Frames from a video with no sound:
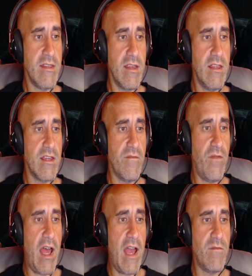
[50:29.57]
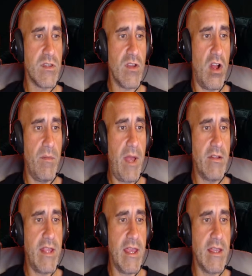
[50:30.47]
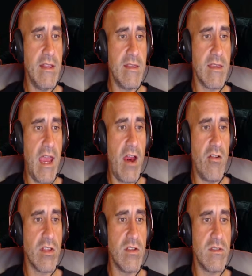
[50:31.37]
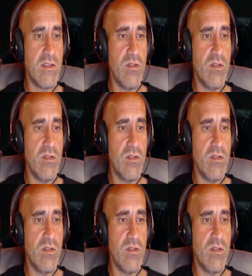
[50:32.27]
season 5 was all about taking these characters